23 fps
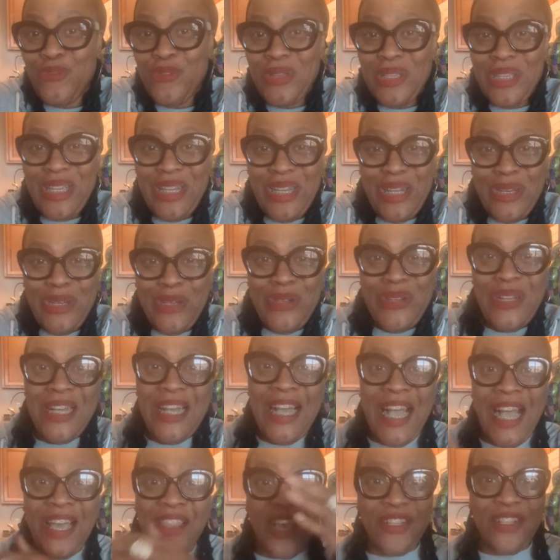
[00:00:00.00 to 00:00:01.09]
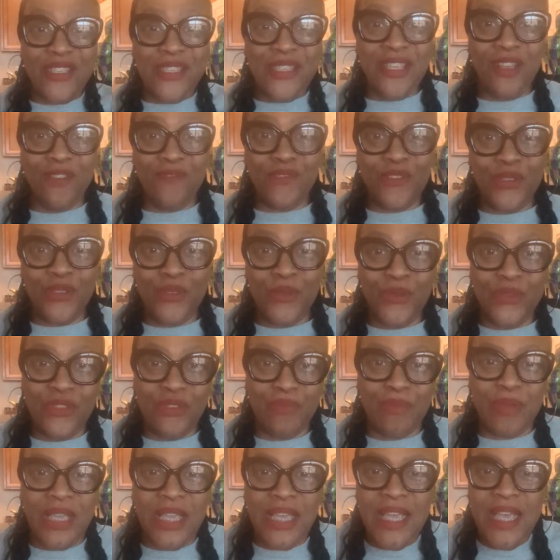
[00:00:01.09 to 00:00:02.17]
and that self-soothes
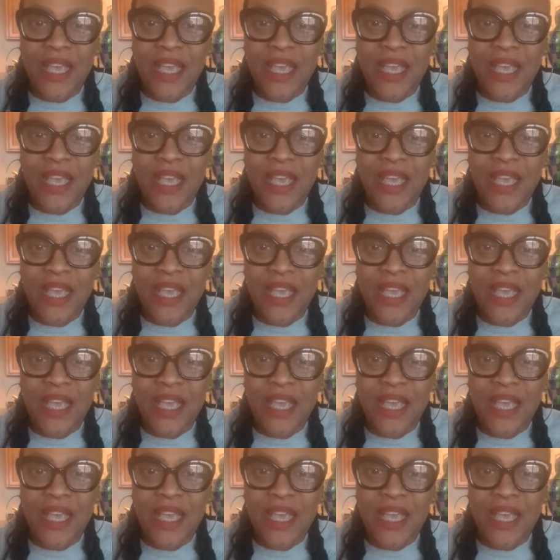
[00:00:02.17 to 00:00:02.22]
me.